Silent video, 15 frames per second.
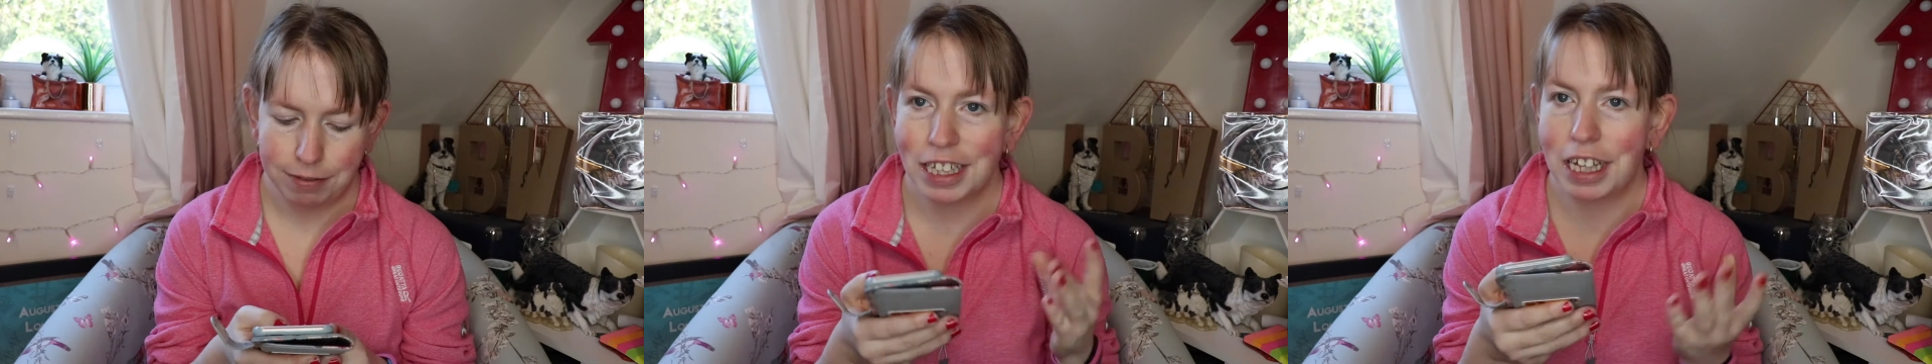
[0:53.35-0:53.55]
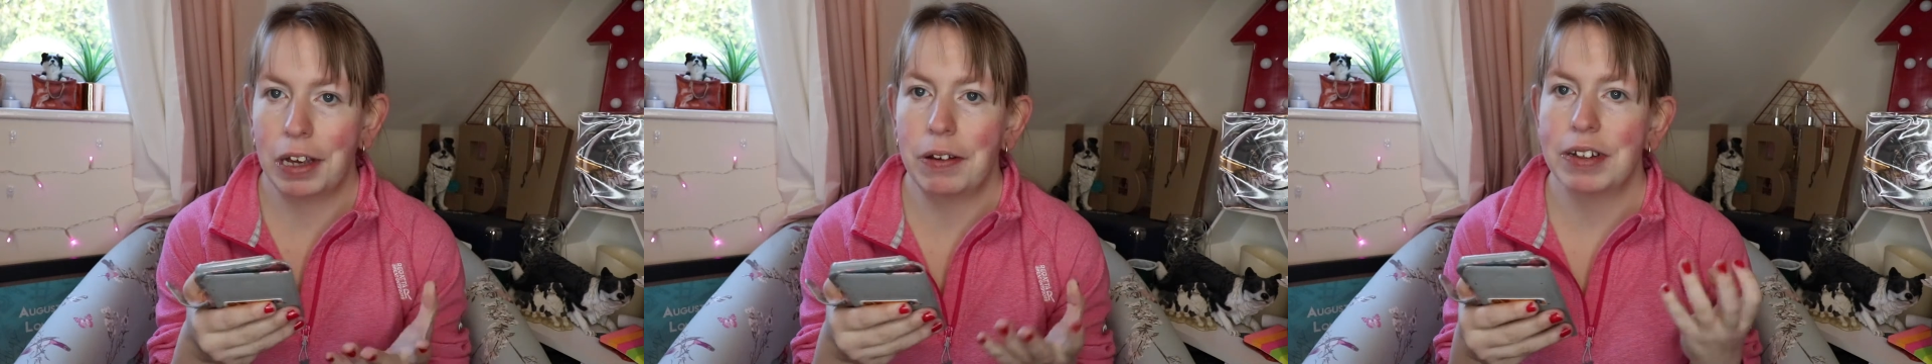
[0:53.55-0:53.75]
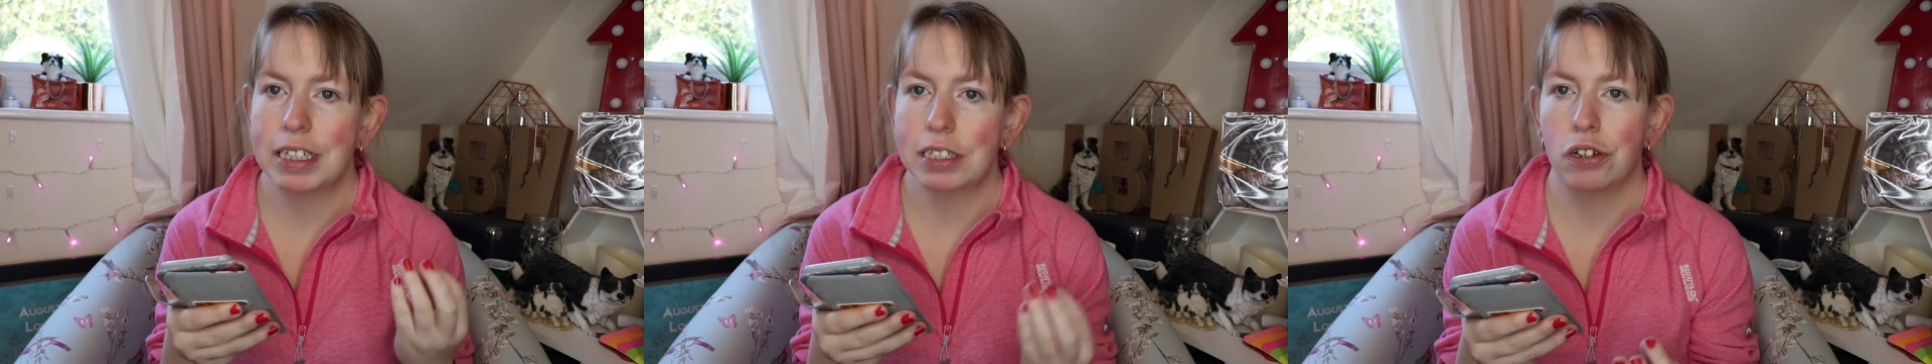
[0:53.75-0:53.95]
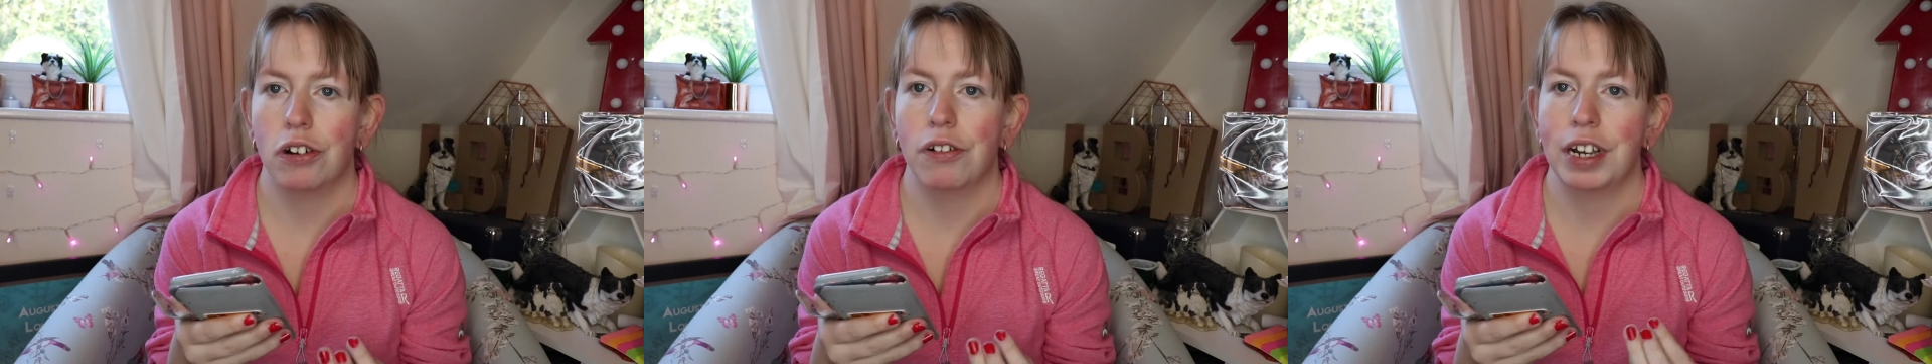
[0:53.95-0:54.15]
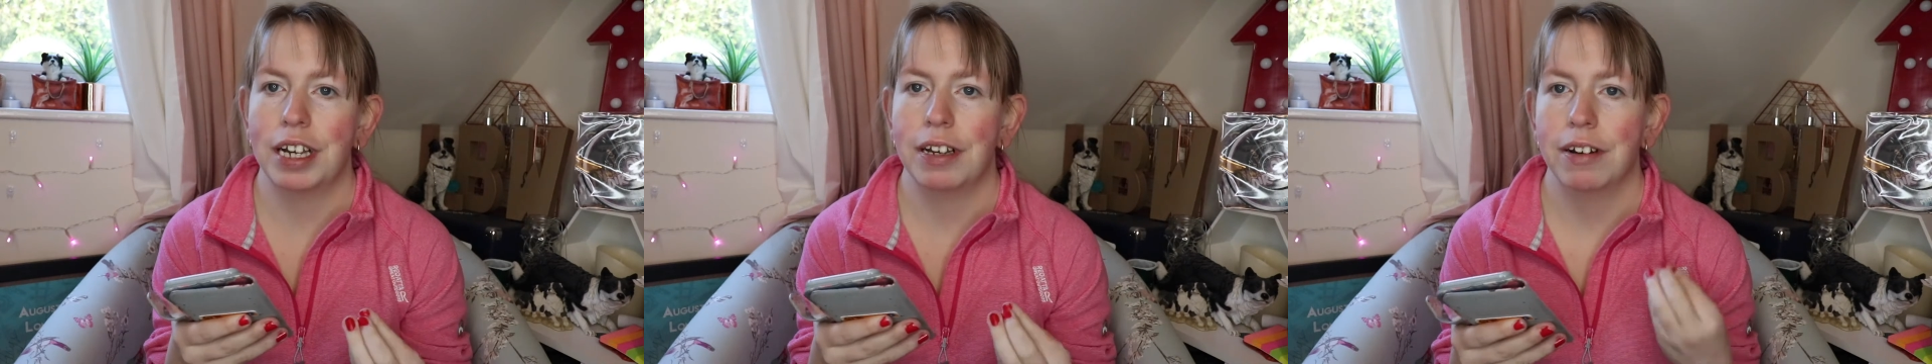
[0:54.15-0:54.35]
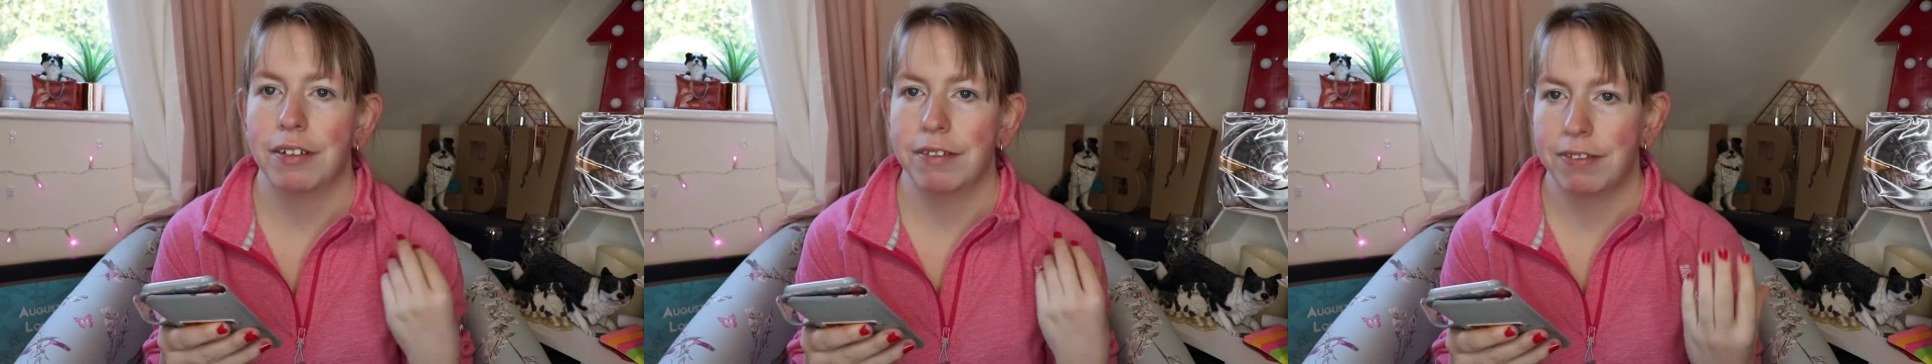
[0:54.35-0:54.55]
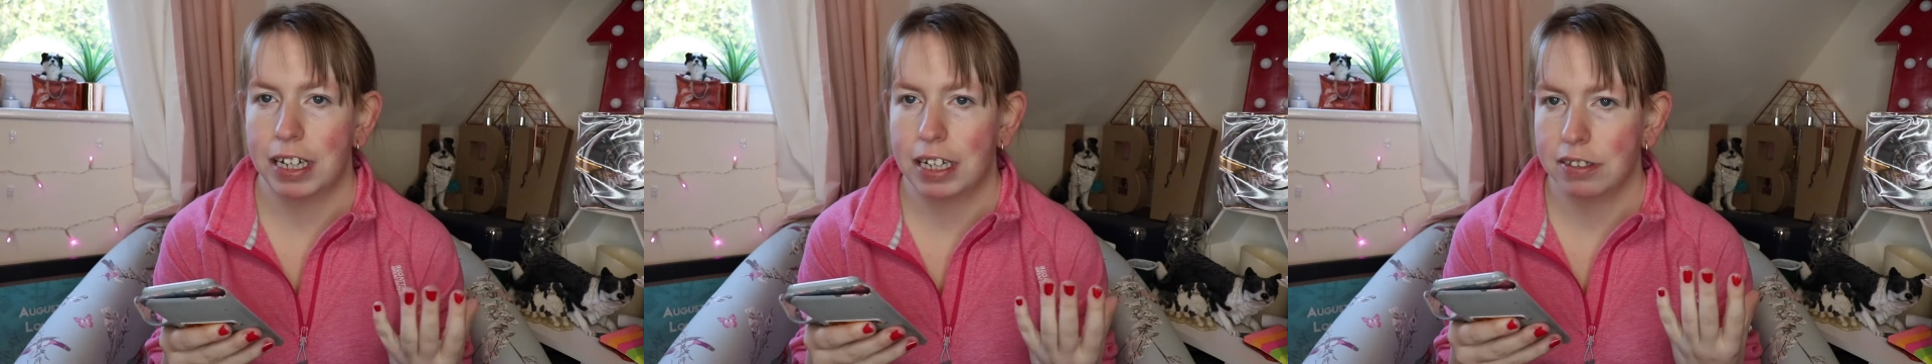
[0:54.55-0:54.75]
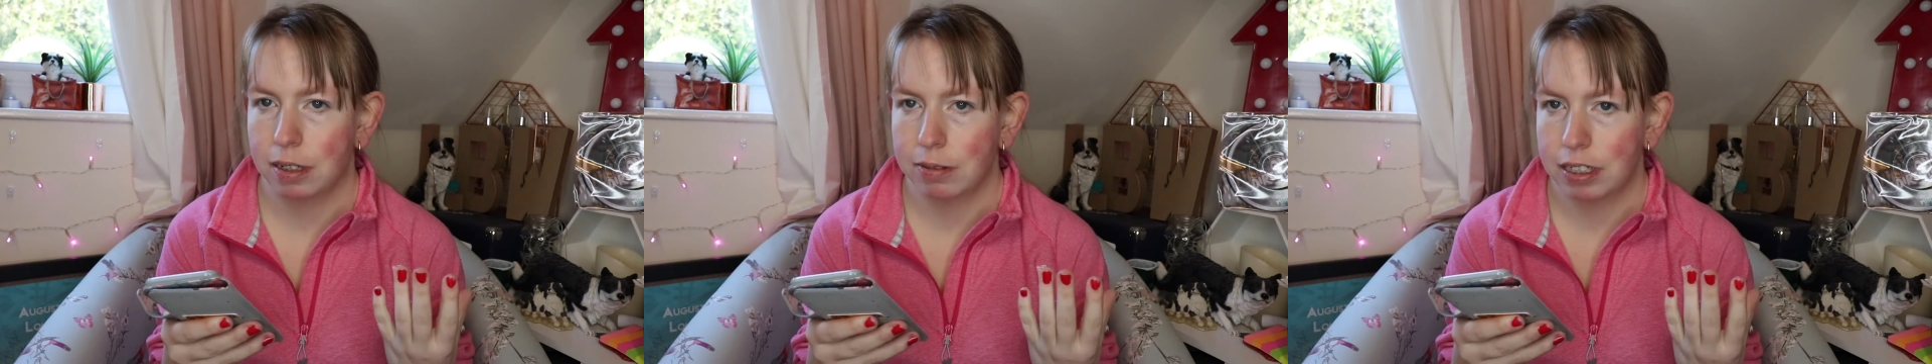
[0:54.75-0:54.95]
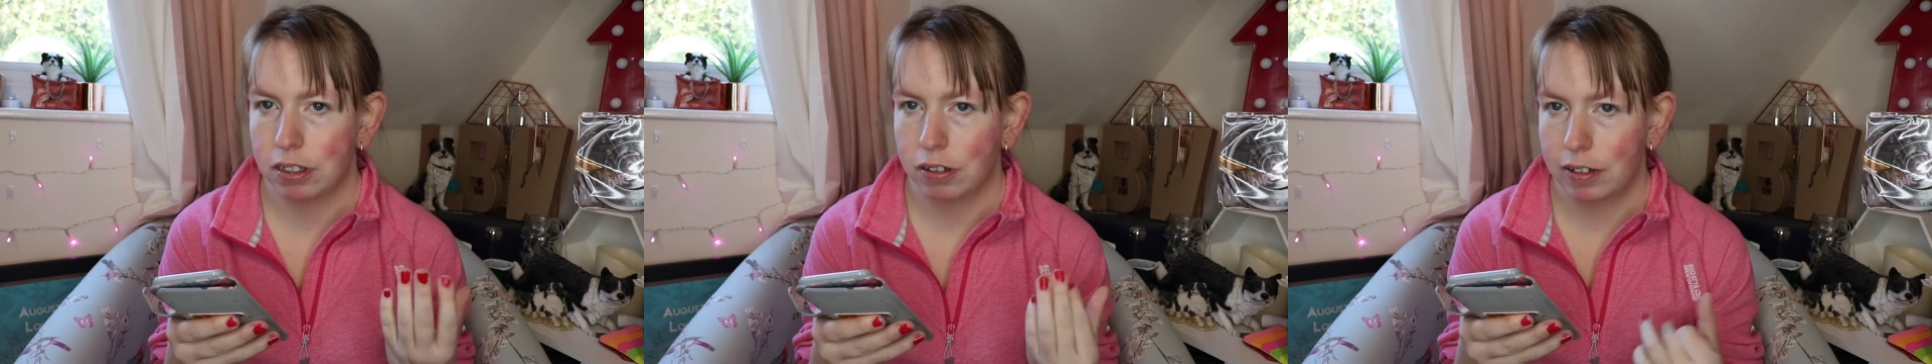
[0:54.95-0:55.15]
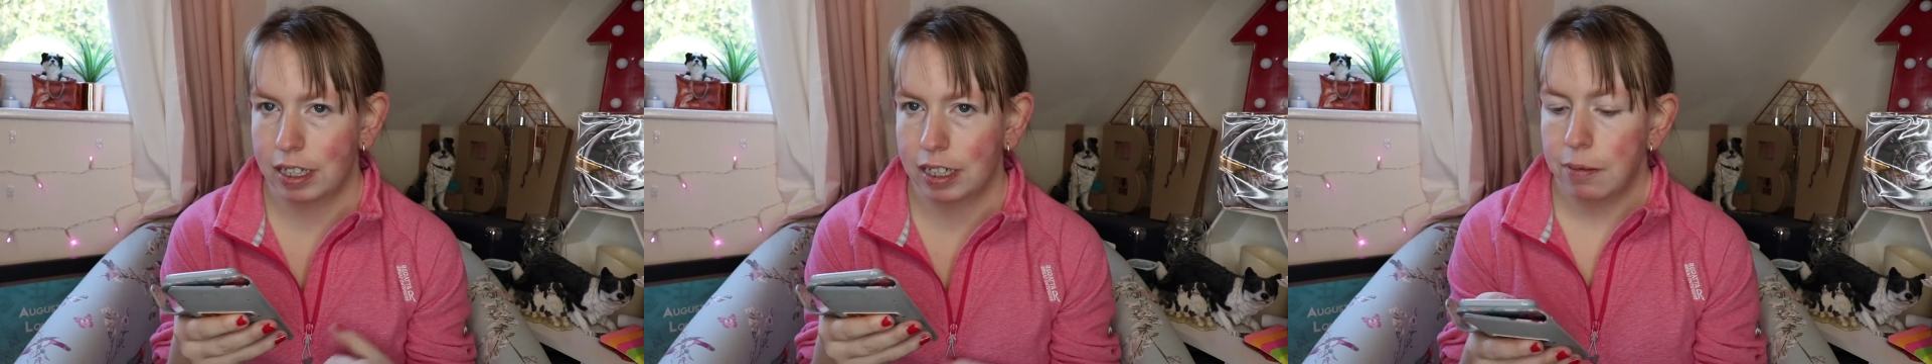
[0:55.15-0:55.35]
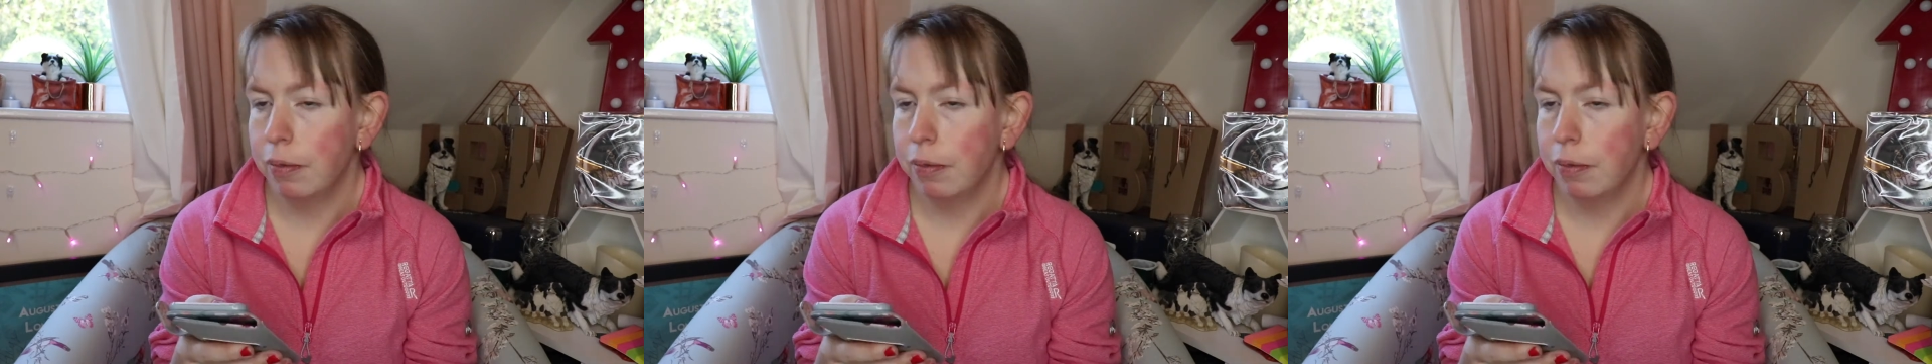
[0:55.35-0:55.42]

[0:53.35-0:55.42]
cute story, Valentine story.